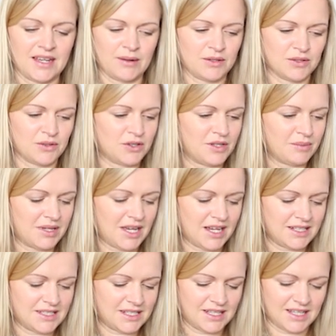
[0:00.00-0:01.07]
I'm gonna call him
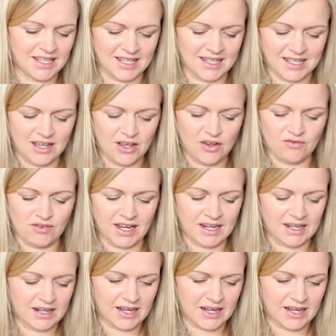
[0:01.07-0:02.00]
K Z. Right,